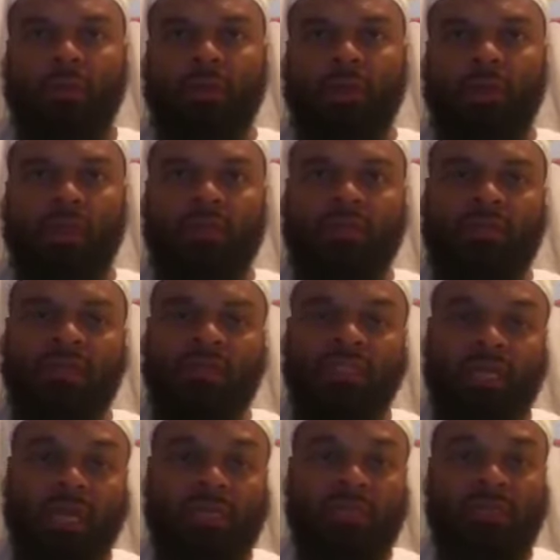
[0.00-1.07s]
that He is the
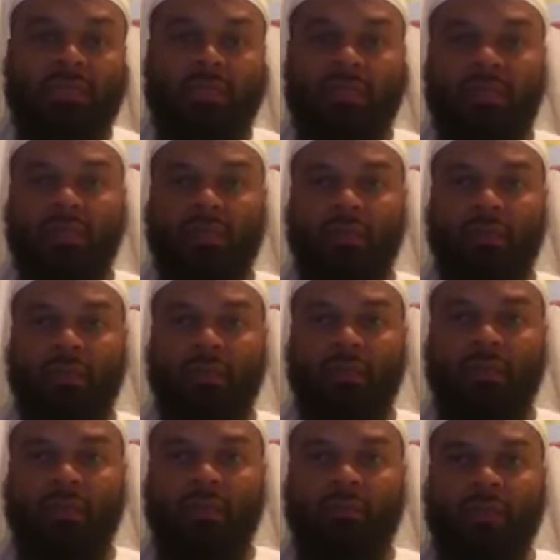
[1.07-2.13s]
Just,
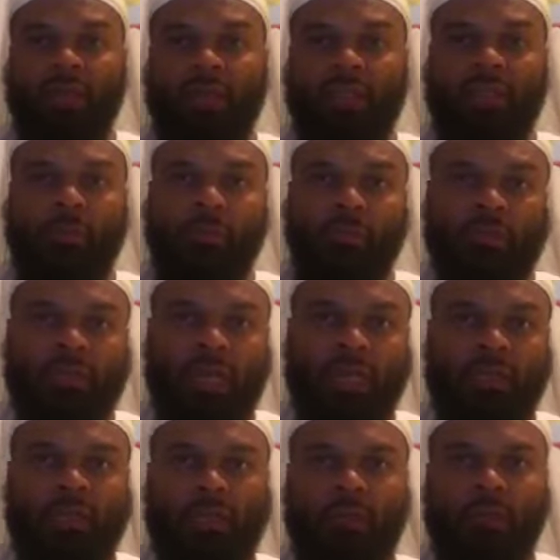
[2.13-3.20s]
He is the
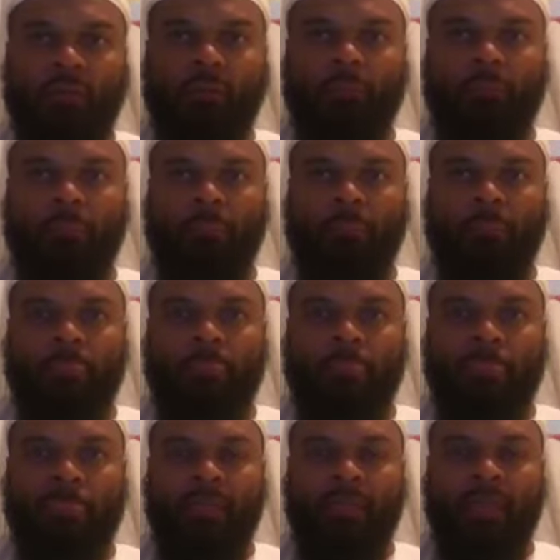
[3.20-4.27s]
Protector,
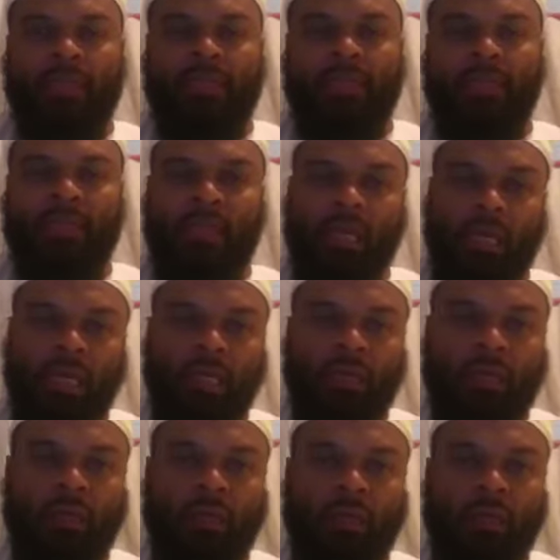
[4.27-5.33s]
He is the
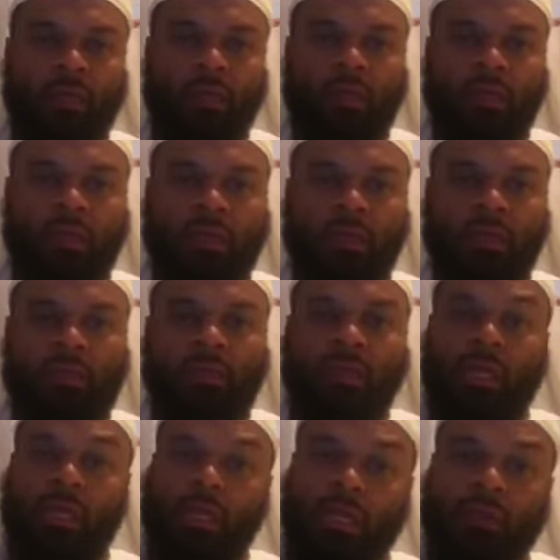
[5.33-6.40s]
King, He is
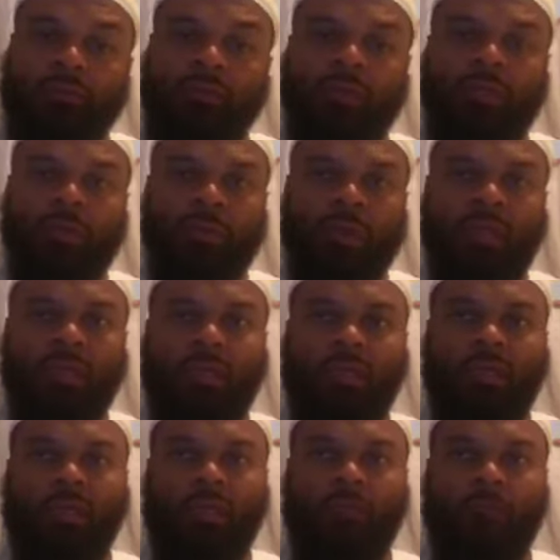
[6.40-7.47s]
the King of the
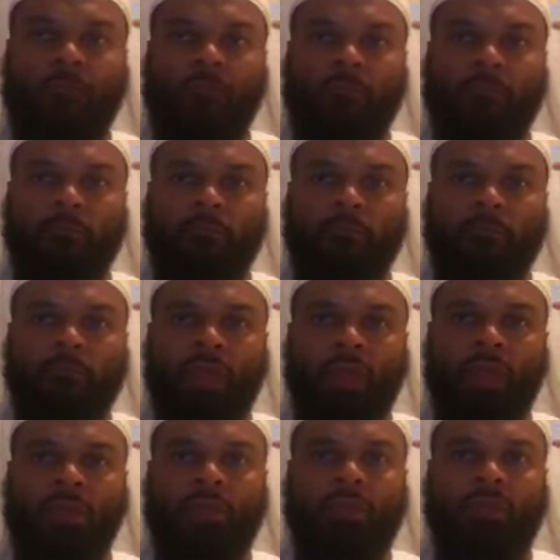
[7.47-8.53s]
Dominion,
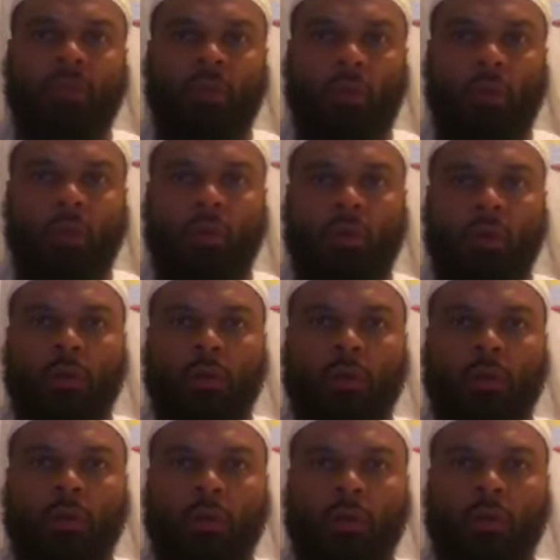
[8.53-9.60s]
He is the Lord,
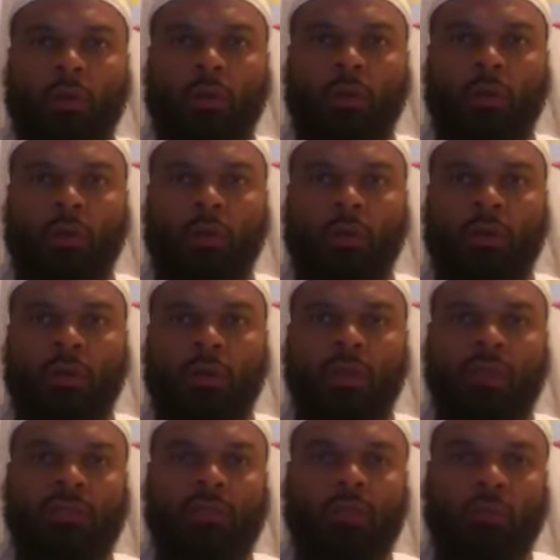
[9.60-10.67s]

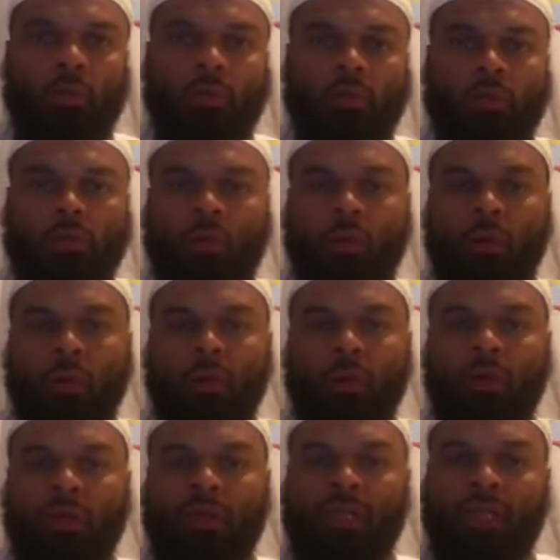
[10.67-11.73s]
He is the Most Strong,
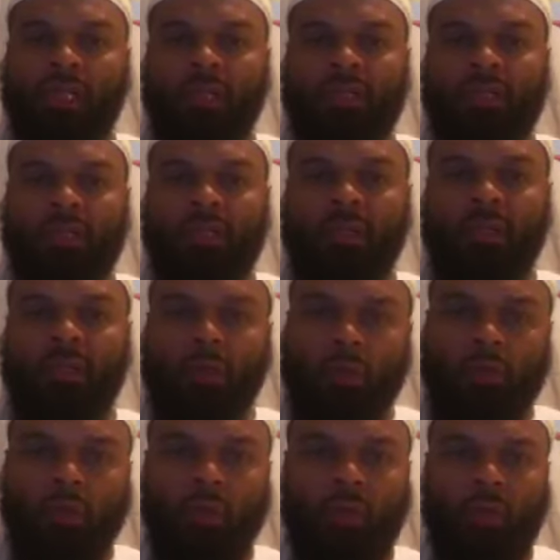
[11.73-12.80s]
and the list
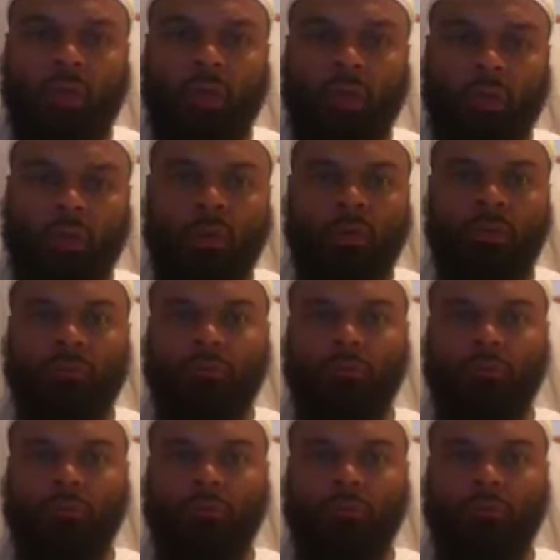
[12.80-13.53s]
goes on and on.